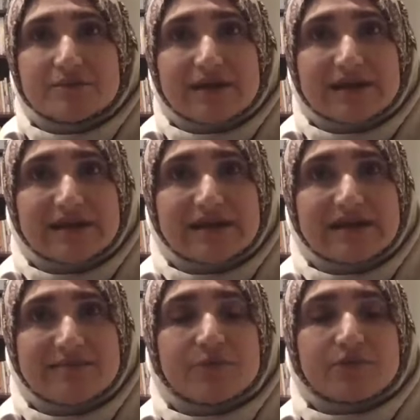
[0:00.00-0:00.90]
I kind of
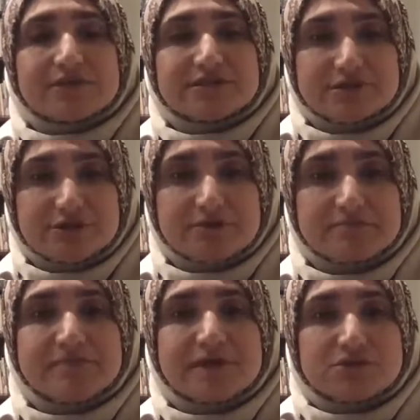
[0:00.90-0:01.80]
came up with this term
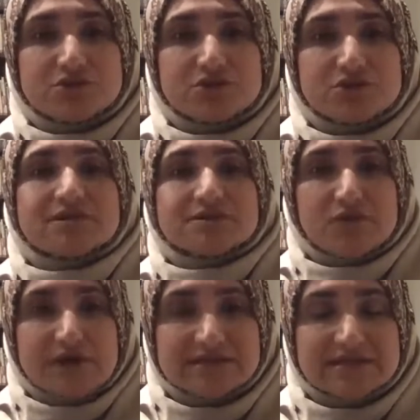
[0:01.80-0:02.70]
during this
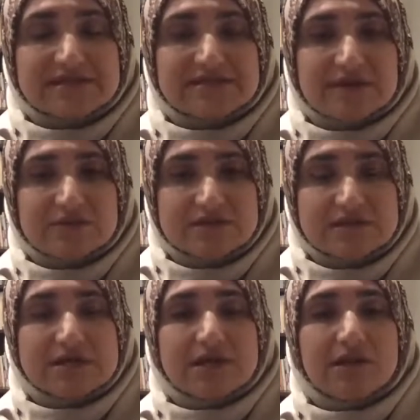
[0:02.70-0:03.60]
crisis as I was
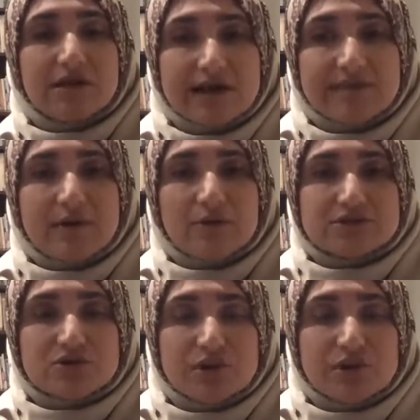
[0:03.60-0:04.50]
thinking a lot about what's
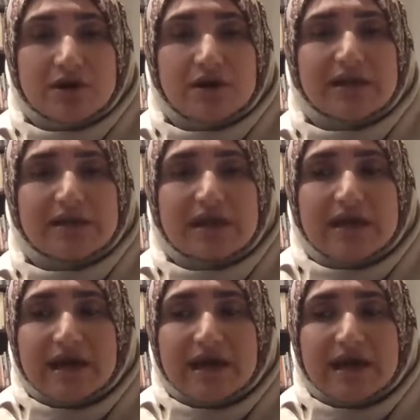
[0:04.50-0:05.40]
going on and
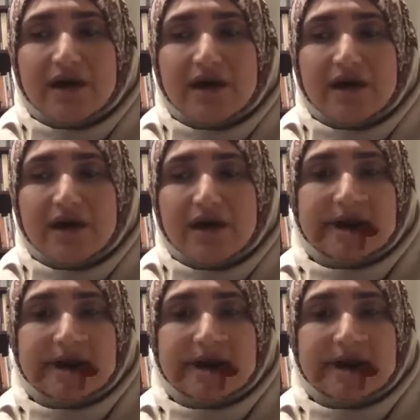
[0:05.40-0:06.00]
how are people,